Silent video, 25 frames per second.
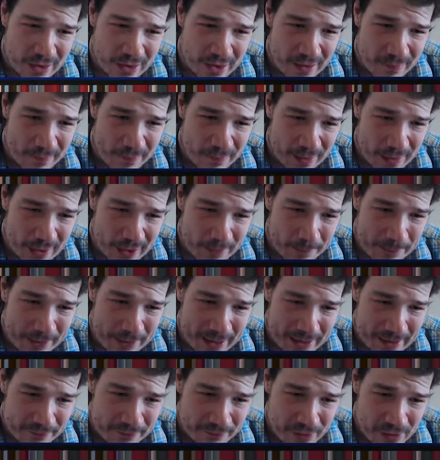I'm going to
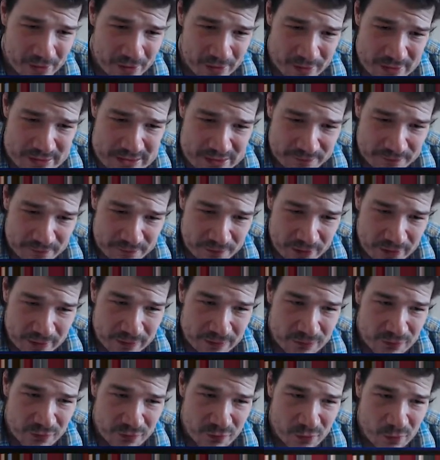play Navarro's
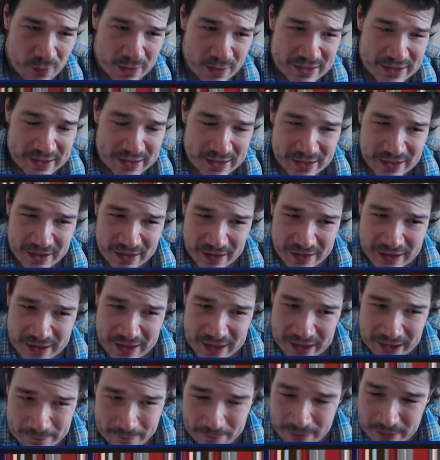advance forward. Didn't like
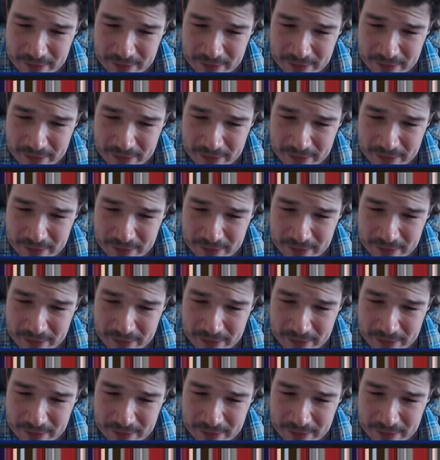him